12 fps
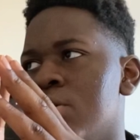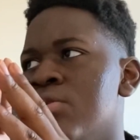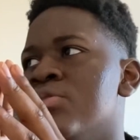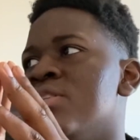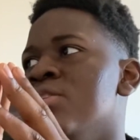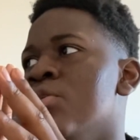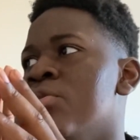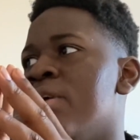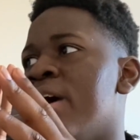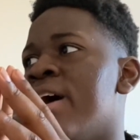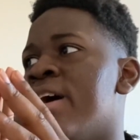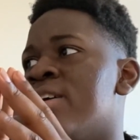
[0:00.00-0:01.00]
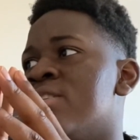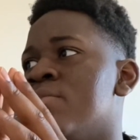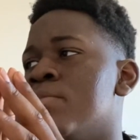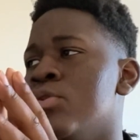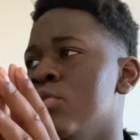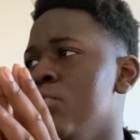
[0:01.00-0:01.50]
OC known as
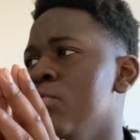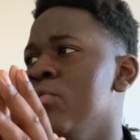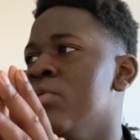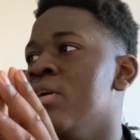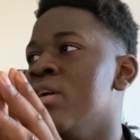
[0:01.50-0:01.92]
Blue,